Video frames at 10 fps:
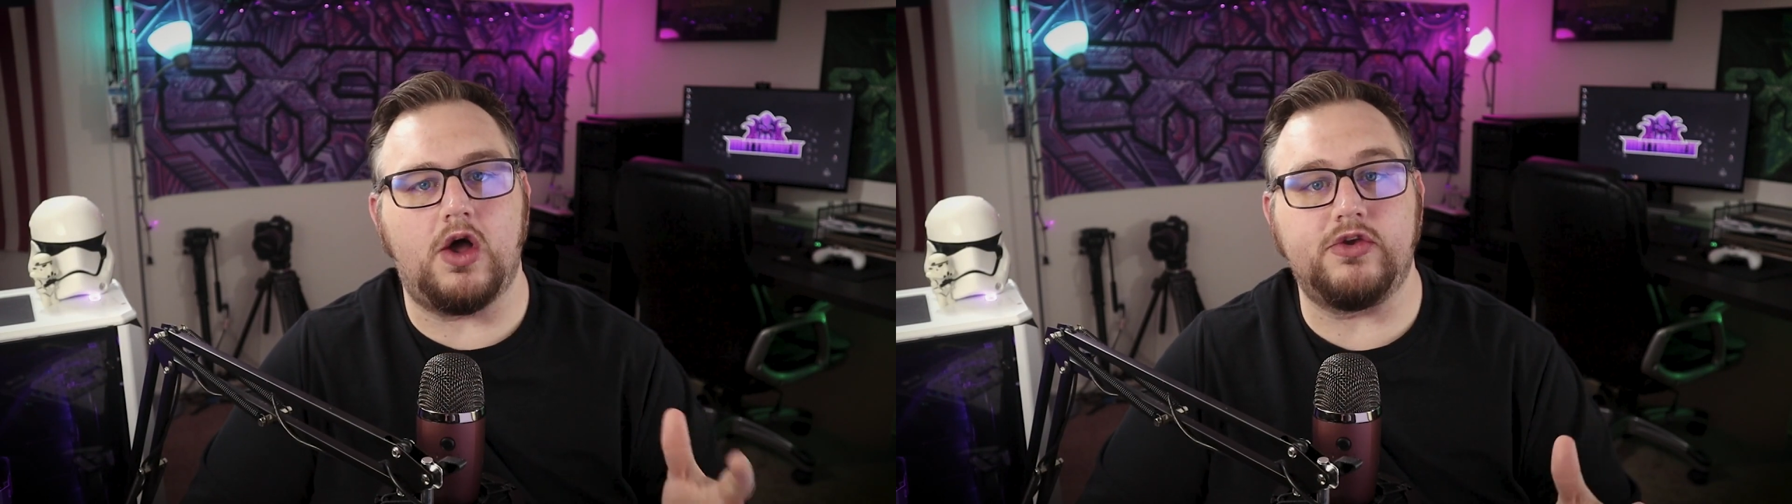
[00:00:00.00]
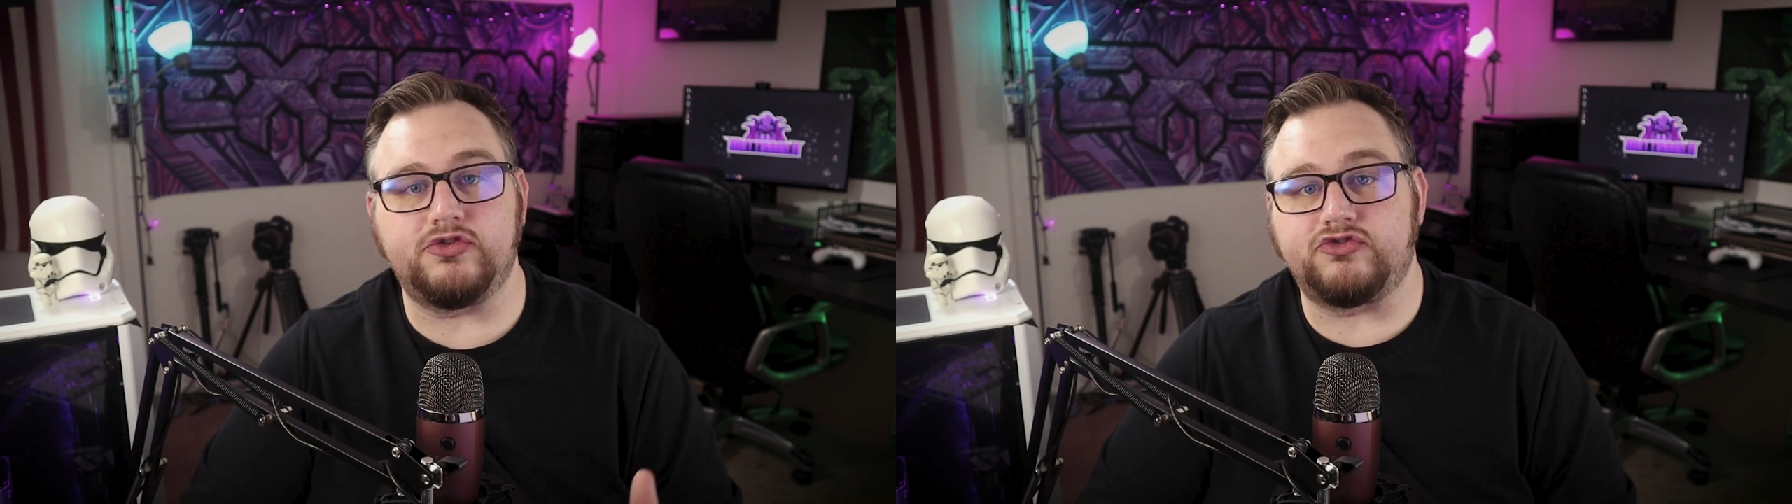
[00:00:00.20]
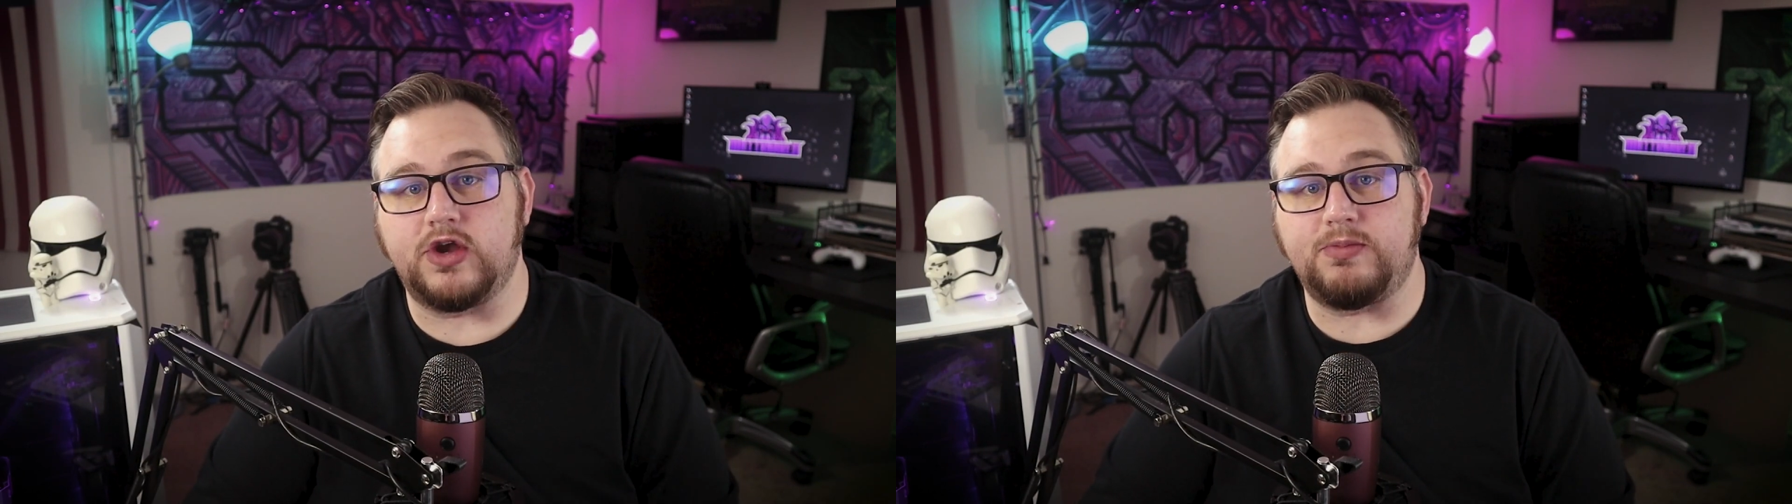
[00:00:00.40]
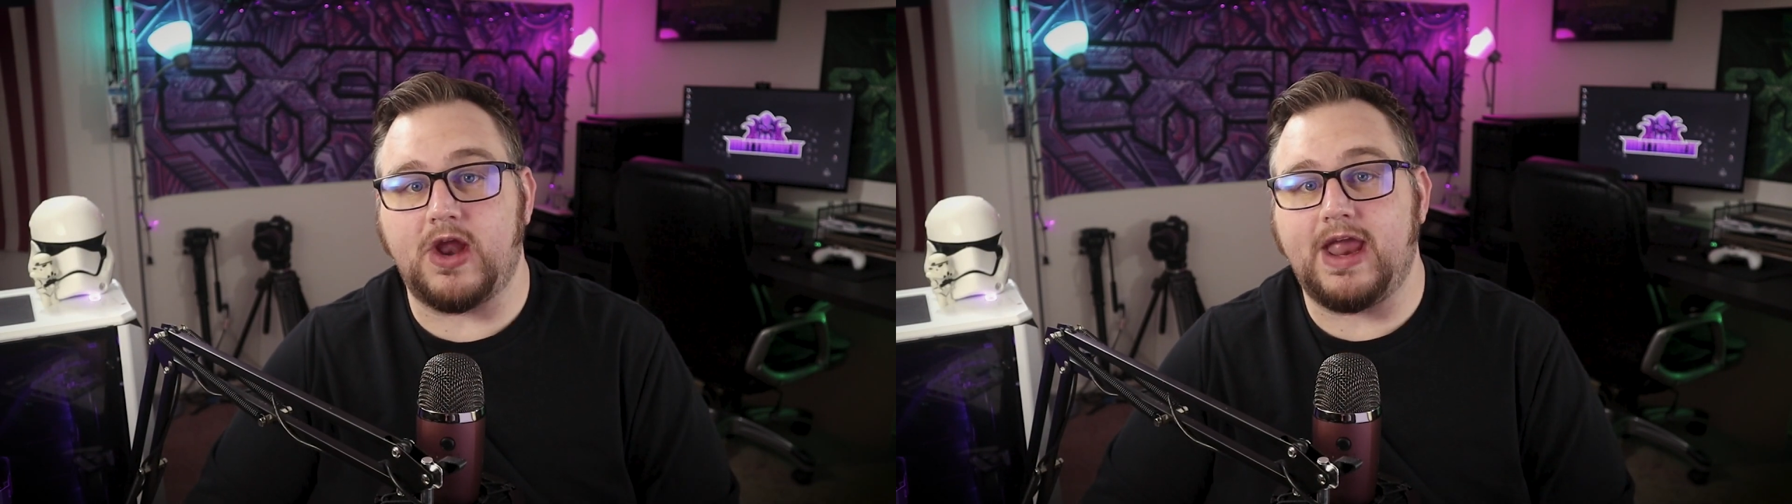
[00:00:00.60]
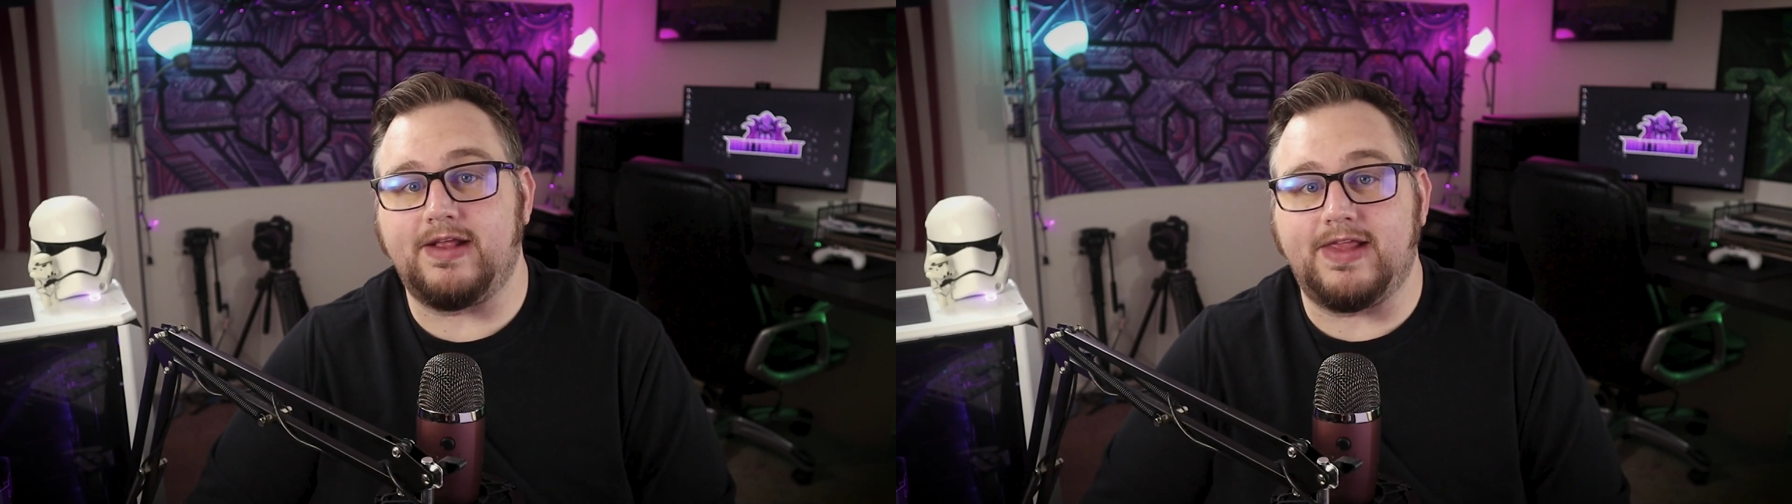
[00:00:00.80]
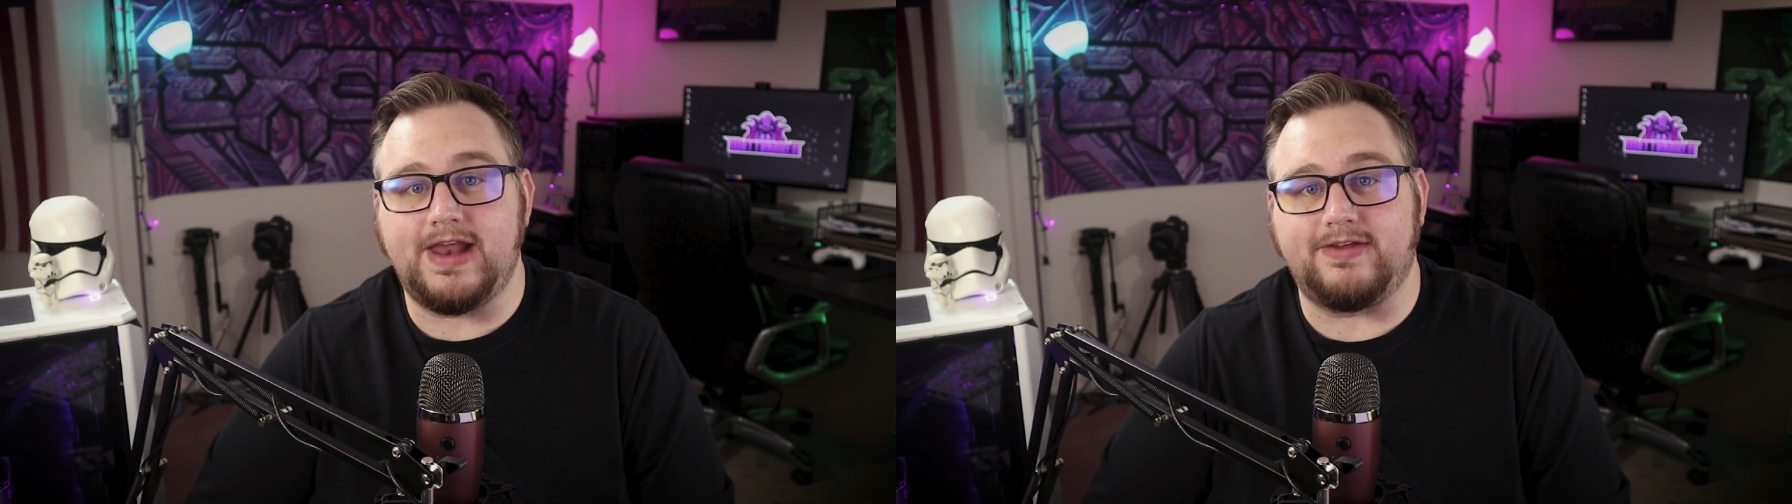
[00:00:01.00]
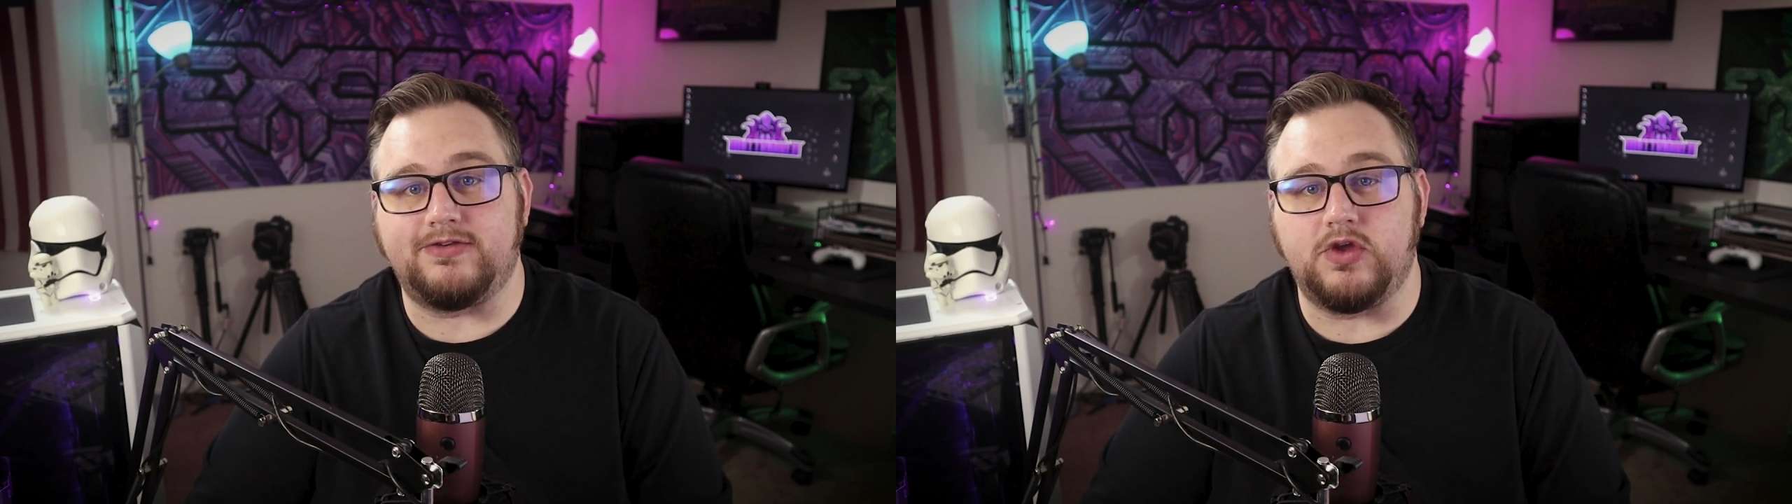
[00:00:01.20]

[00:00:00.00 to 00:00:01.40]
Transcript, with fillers: other streamer analytics so